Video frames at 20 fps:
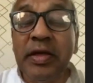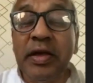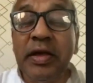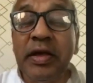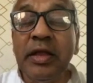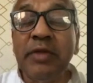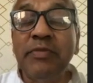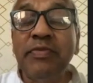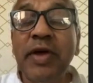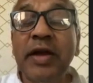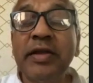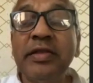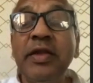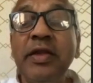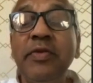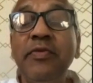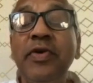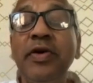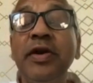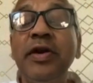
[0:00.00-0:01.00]
In fact,
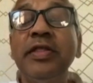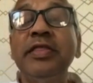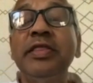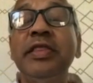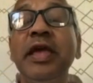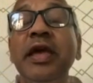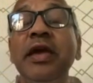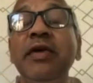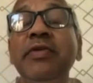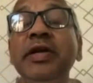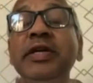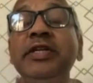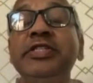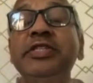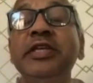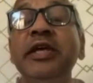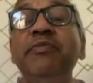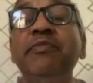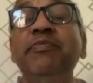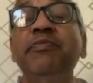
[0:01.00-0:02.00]
that word Dev
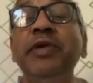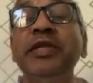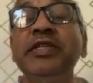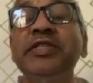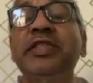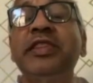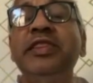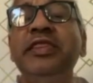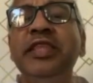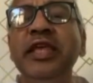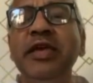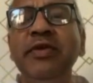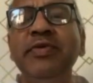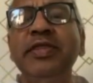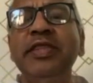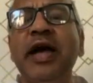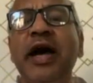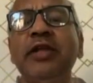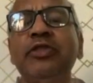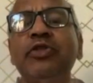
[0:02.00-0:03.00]
itself means Diva
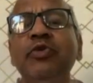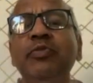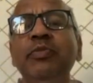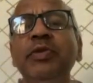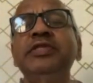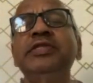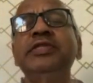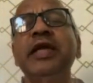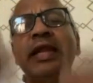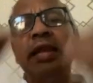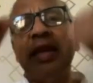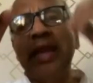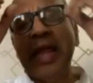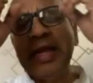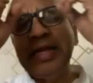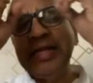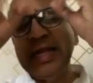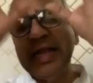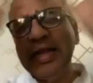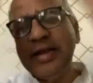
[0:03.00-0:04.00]
Dhatu, means
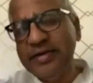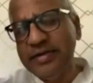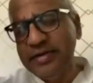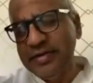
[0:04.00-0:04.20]
enlightened.